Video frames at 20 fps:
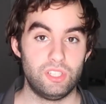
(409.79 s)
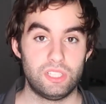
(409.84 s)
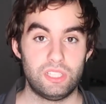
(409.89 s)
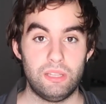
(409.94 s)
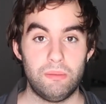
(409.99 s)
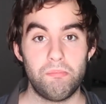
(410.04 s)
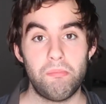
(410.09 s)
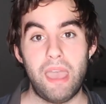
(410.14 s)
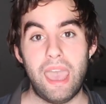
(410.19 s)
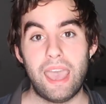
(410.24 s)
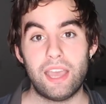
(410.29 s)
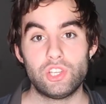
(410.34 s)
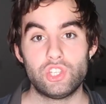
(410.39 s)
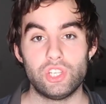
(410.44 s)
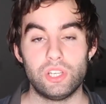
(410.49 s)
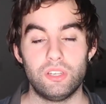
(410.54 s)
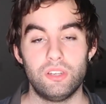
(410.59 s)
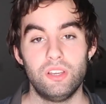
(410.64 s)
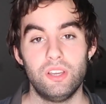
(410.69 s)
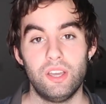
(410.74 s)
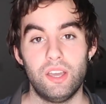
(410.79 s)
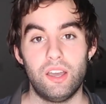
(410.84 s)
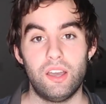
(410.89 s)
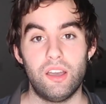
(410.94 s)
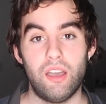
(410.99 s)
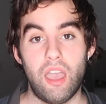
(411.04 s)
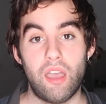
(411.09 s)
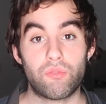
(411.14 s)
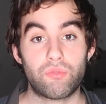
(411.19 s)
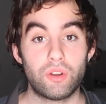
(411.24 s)
Just imagine
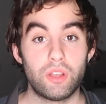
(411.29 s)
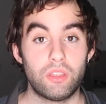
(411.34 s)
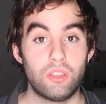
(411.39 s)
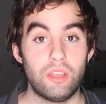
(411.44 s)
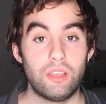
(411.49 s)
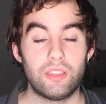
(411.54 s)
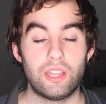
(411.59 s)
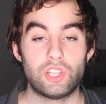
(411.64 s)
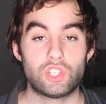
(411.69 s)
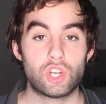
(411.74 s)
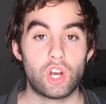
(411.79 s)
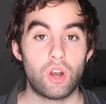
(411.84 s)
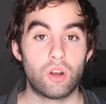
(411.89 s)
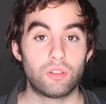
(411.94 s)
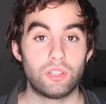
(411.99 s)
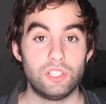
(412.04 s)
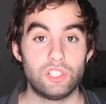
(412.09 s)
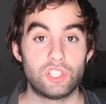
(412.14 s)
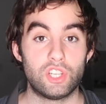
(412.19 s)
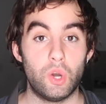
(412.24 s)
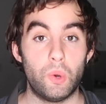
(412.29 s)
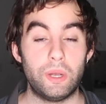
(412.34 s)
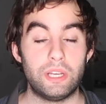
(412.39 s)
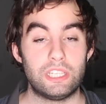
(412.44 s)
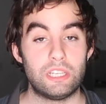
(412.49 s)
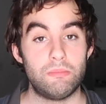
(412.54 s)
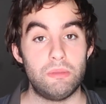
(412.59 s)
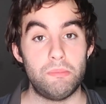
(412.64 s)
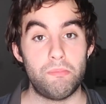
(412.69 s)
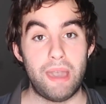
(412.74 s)
everything that Charlie's
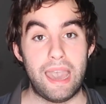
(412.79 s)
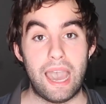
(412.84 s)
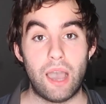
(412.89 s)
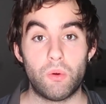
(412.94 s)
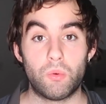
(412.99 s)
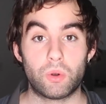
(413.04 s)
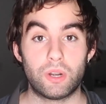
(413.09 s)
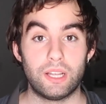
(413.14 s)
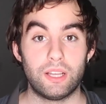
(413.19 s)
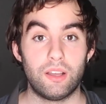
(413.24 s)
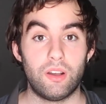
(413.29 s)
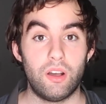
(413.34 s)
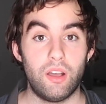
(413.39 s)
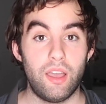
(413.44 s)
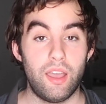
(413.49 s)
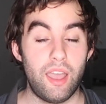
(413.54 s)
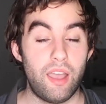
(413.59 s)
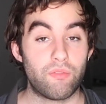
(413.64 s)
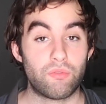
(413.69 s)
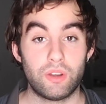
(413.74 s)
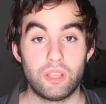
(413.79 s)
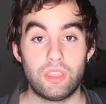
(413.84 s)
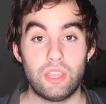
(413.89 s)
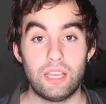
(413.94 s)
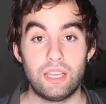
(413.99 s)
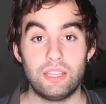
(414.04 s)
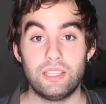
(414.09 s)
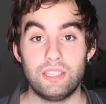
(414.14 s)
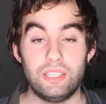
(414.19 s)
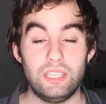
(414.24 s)
going to be powering,
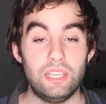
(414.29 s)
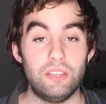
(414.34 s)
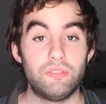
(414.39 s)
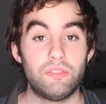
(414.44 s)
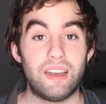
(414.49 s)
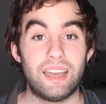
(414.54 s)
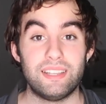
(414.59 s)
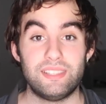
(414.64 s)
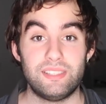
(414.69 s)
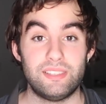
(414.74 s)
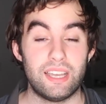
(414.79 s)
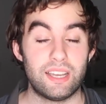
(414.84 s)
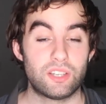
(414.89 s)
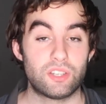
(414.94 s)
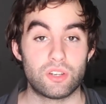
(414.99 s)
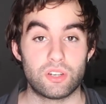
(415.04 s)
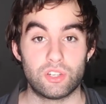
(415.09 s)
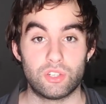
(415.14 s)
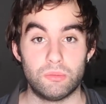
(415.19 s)
everything in the DeFi sector.